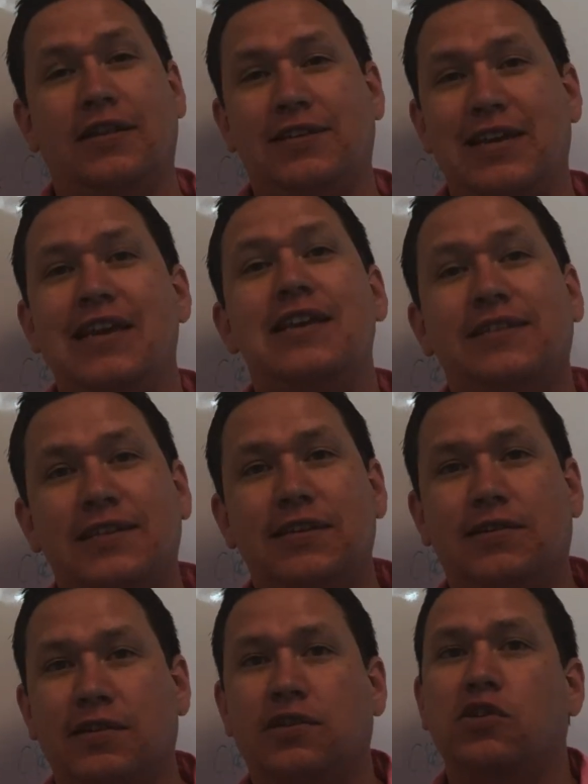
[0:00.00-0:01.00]
It's easy
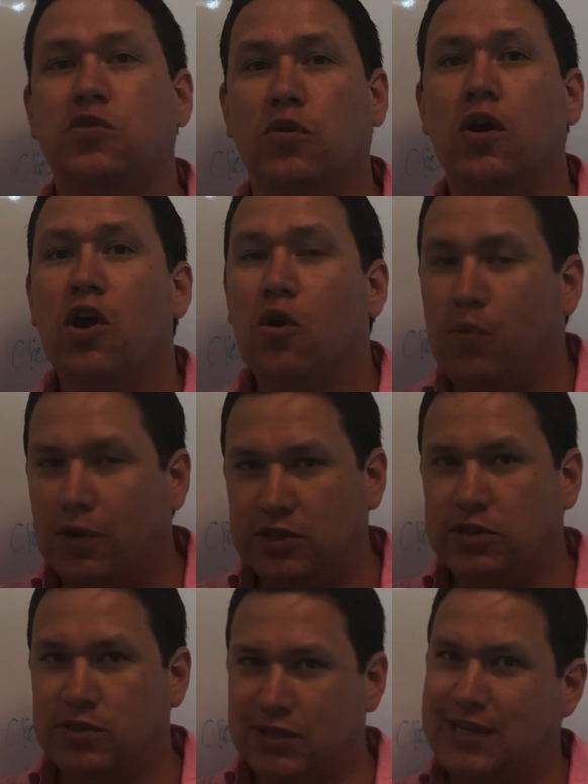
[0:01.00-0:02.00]
to do
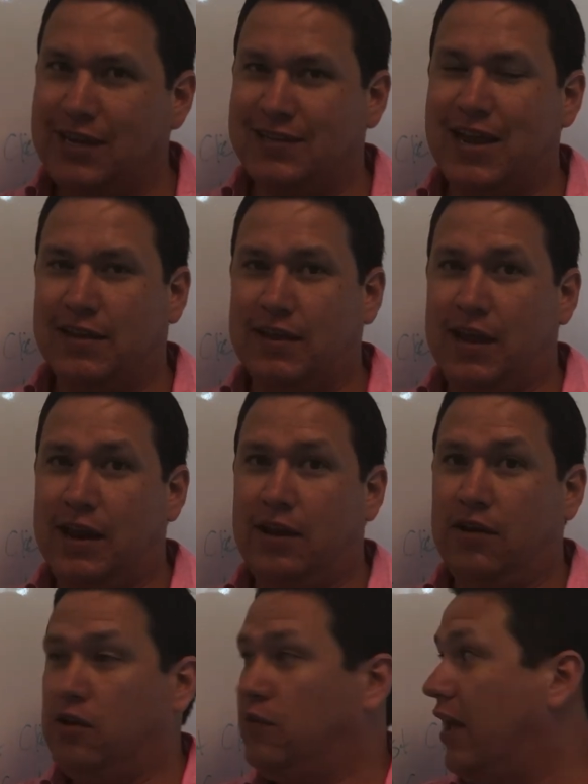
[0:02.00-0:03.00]
once you see exactly kind of
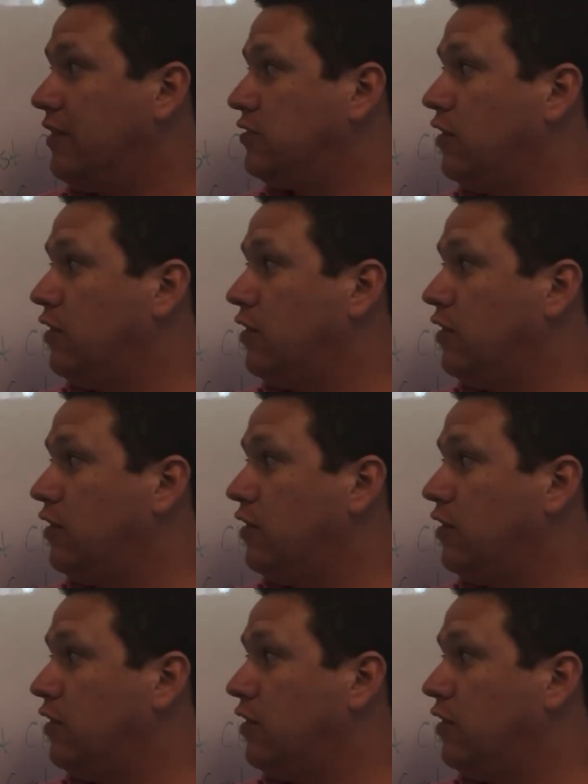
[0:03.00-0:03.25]
how to do that.